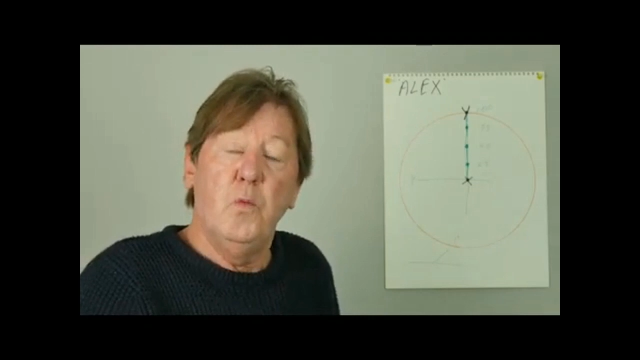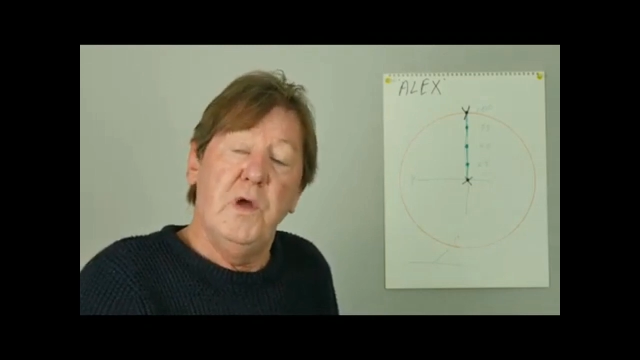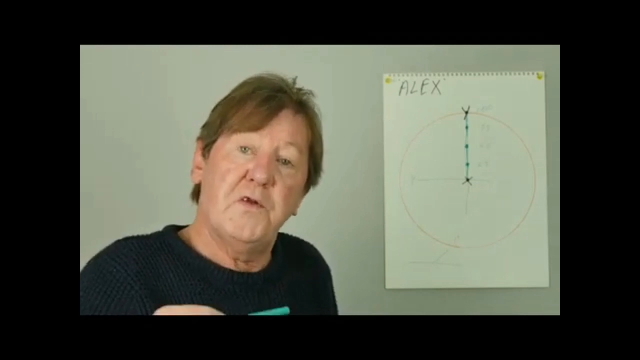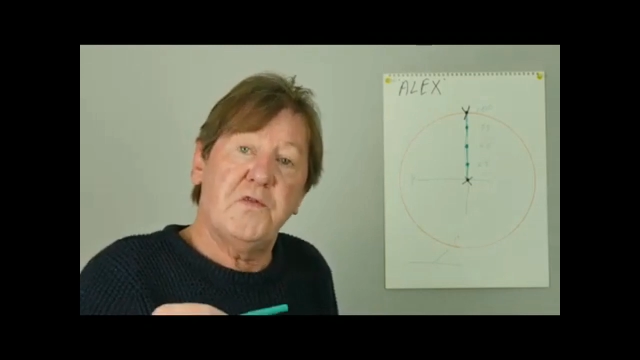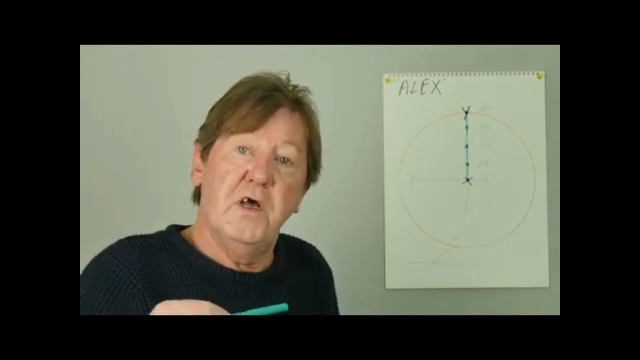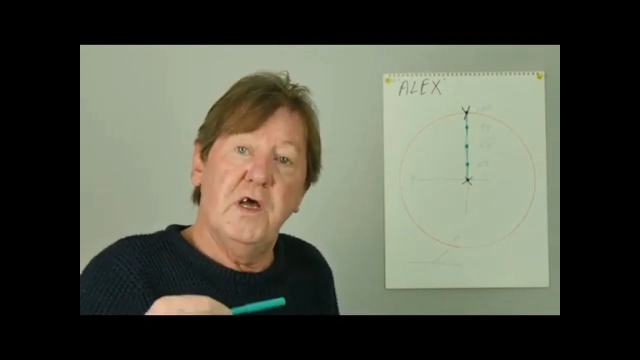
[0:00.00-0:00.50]

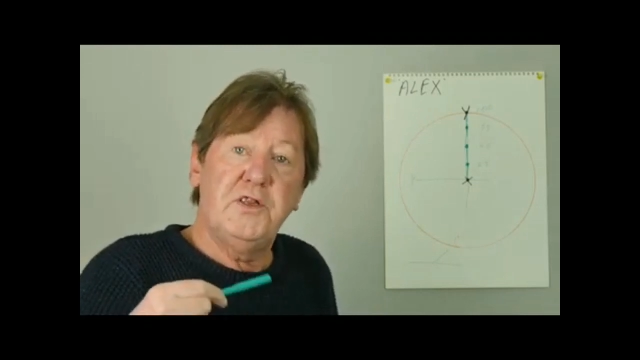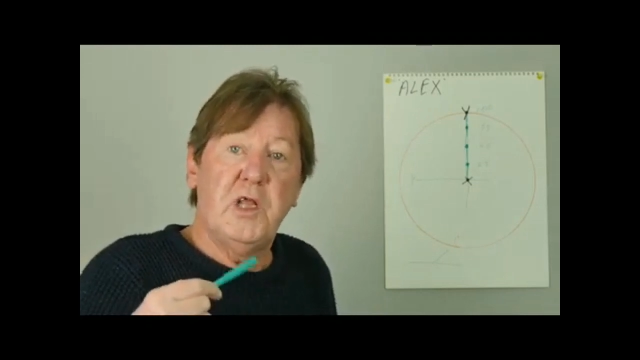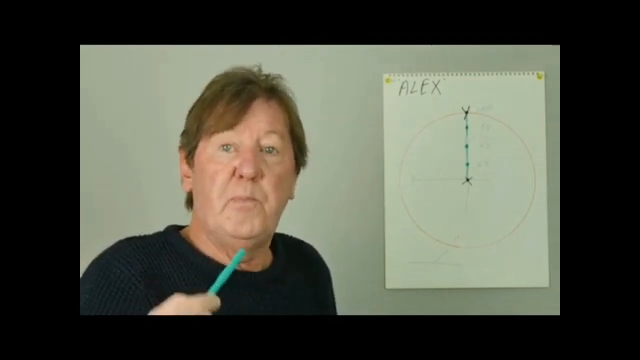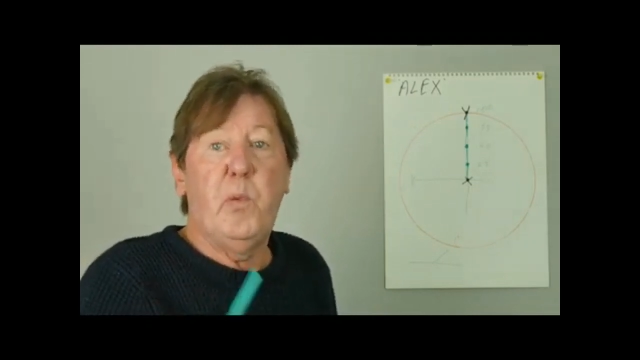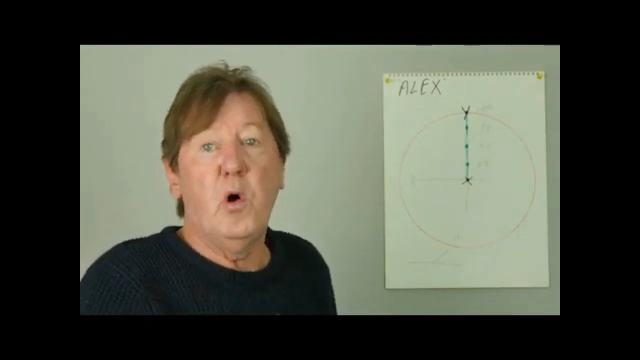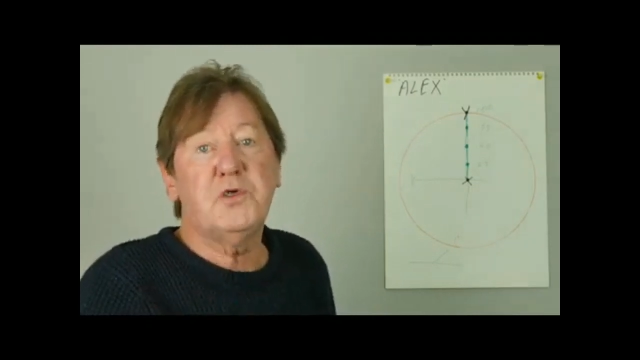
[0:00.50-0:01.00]
where the
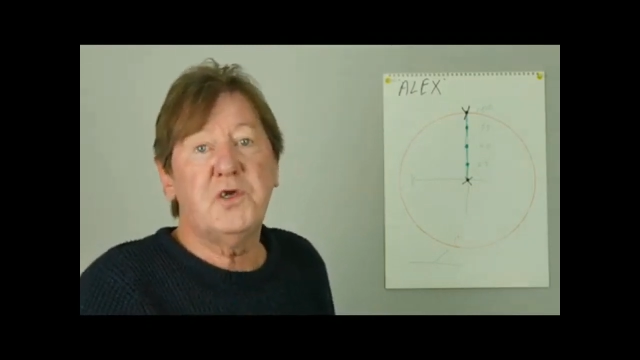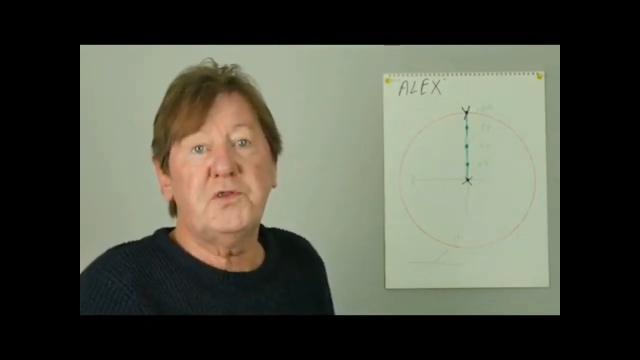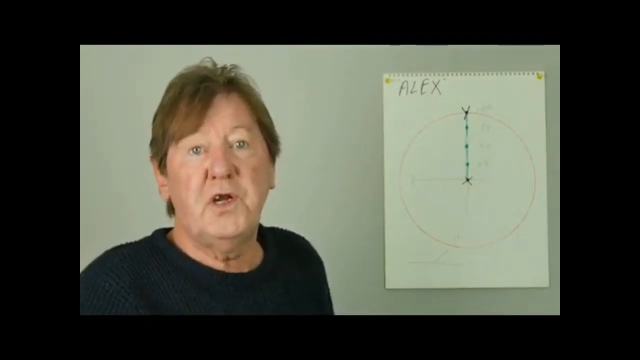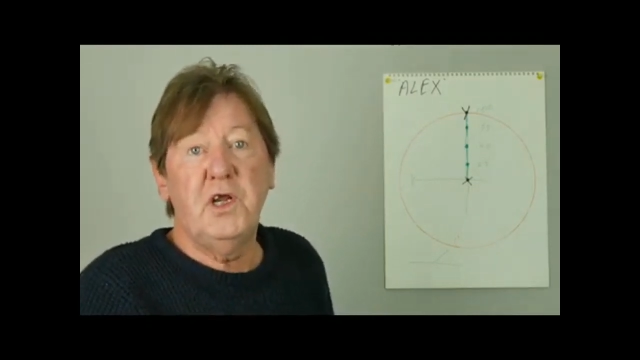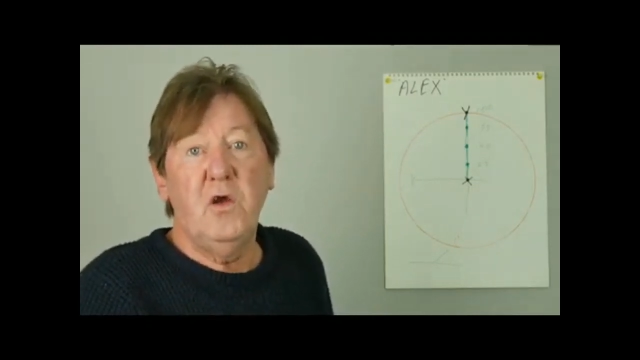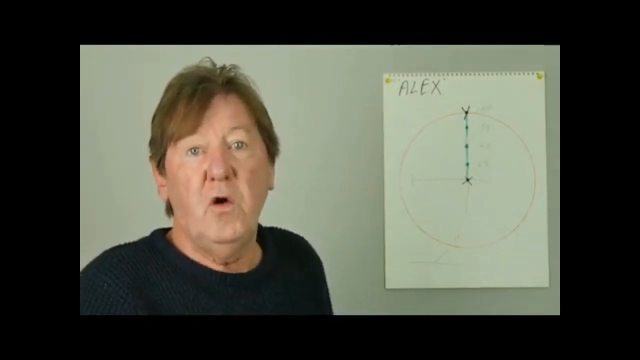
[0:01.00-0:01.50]

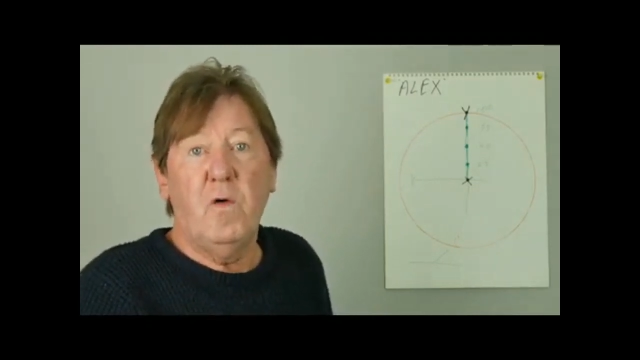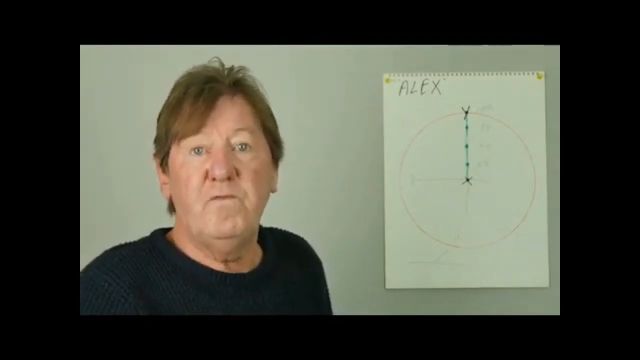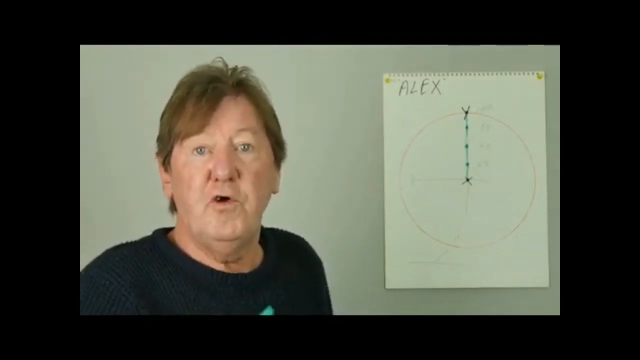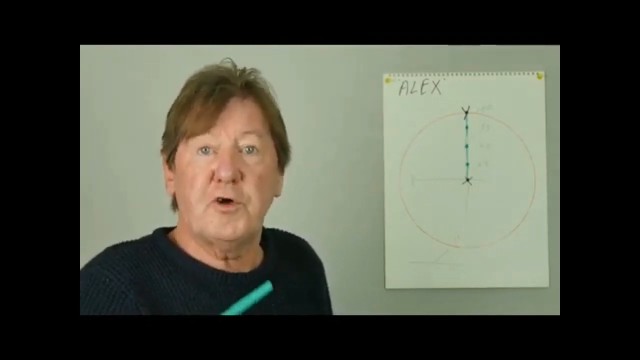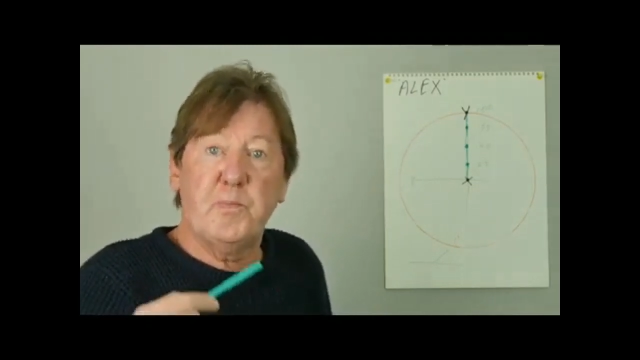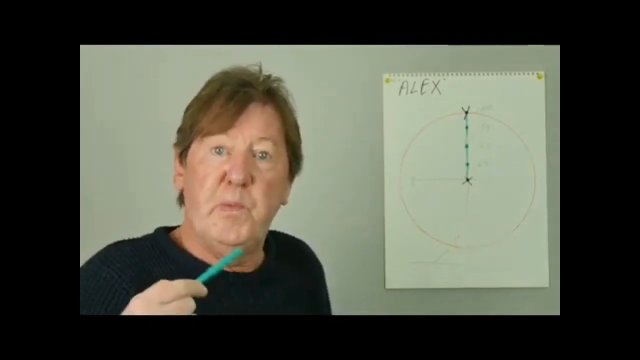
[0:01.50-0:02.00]
depository
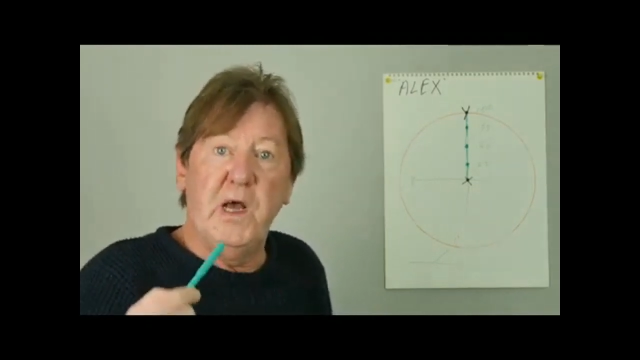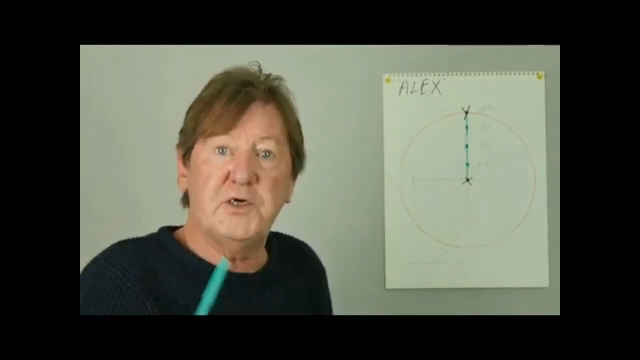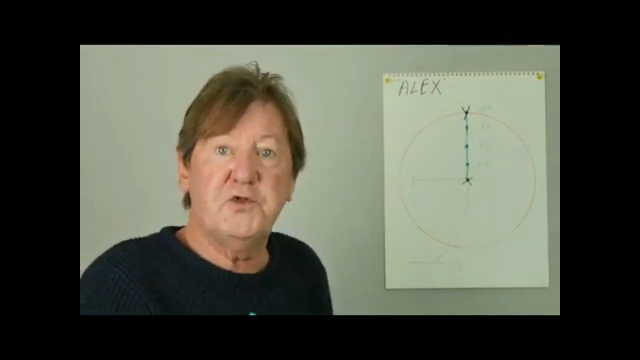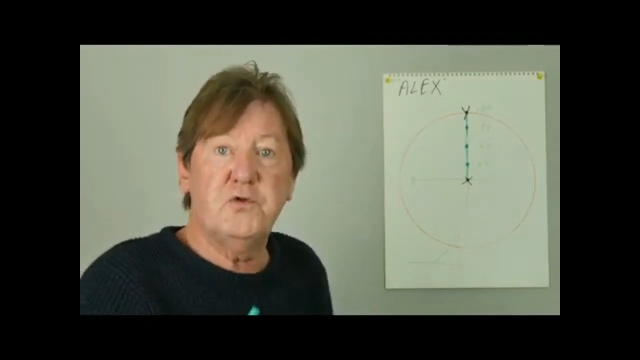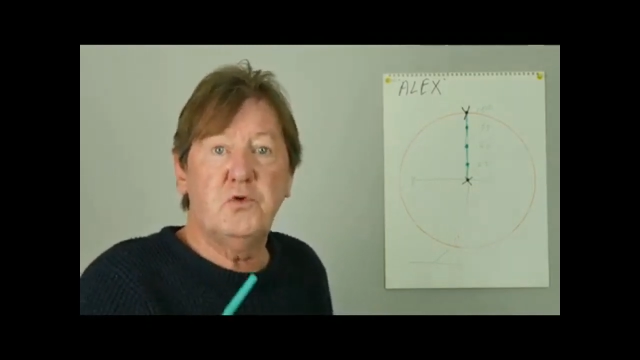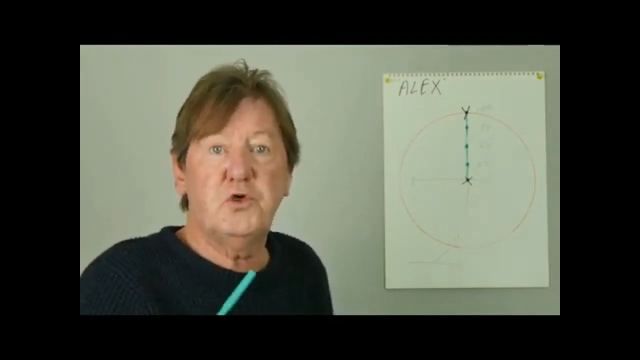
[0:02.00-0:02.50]
of our
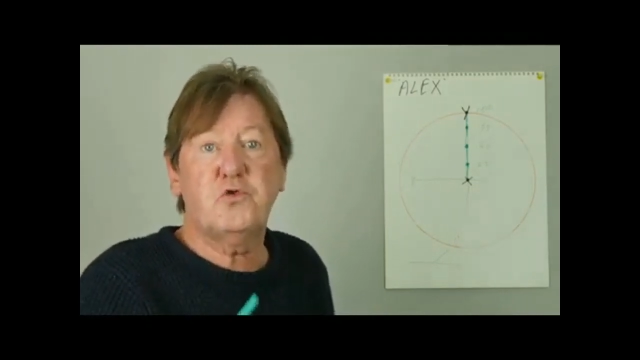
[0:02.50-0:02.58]
personal